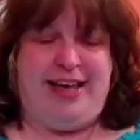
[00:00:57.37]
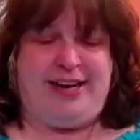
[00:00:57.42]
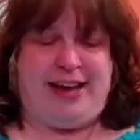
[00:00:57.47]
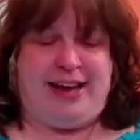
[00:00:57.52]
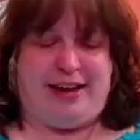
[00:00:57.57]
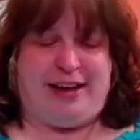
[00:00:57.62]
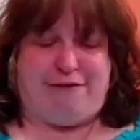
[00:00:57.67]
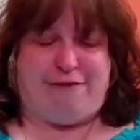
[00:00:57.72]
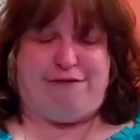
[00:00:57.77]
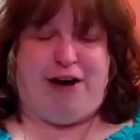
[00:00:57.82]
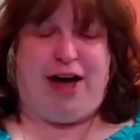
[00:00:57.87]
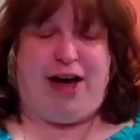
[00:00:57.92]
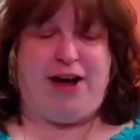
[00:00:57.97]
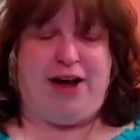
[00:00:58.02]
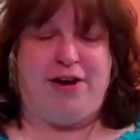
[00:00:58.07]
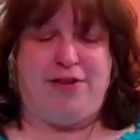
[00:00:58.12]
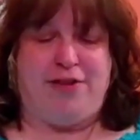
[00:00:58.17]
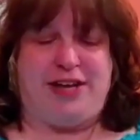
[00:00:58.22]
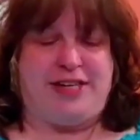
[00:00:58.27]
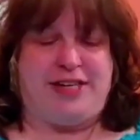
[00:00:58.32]
like
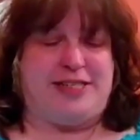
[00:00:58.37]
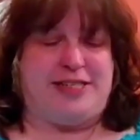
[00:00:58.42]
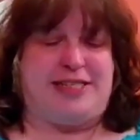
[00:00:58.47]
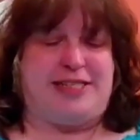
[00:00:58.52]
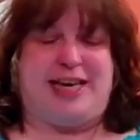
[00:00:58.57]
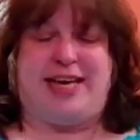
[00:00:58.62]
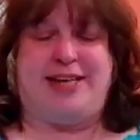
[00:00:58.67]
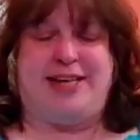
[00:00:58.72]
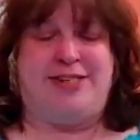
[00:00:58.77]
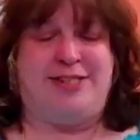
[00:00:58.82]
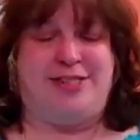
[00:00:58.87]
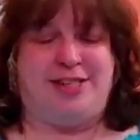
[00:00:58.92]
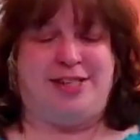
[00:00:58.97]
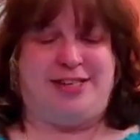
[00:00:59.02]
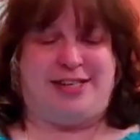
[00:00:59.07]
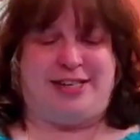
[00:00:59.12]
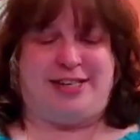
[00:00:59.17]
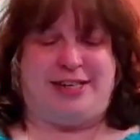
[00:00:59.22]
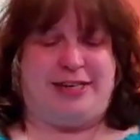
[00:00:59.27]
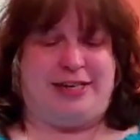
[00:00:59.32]
fire that is
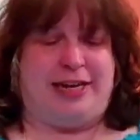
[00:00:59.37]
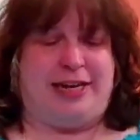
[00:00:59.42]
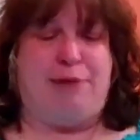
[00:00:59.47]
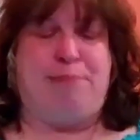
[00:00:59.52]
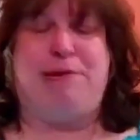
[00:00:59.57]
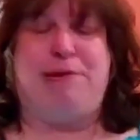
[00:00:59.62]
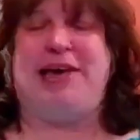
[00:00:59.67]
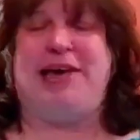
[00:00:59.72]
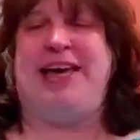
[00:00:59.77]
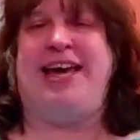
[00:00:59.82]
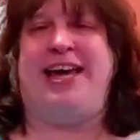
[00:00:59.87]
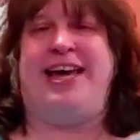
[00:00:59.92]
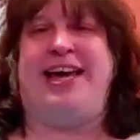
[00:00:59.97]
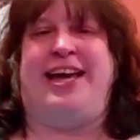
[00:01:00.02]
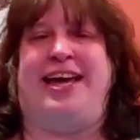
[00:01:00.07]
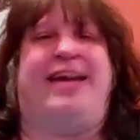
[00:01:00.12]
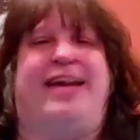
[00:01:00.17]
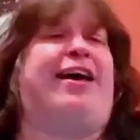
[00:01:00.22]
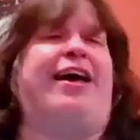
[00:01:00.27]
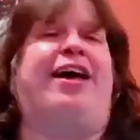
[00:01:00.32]
kindled and
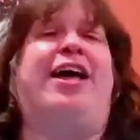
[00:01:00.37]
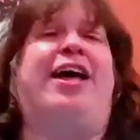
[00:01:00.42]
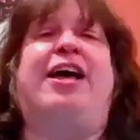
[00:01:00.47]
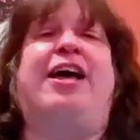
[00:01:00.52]
leaping,